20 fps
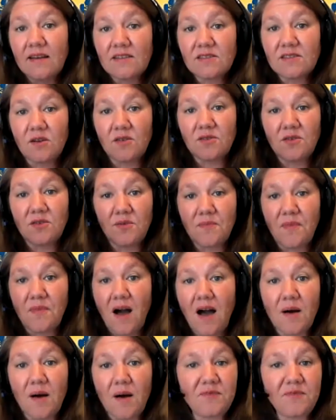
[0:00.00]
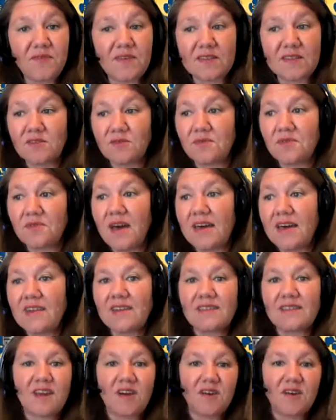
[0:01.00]
So your mom fits right
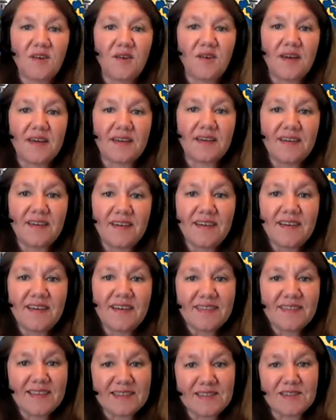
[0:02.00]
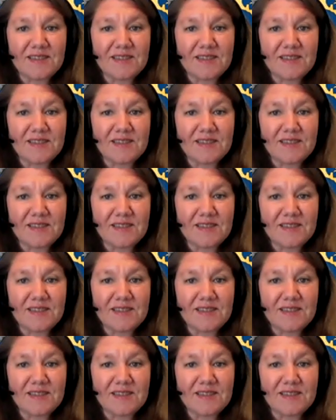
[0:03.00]
in there going, mm-hmm.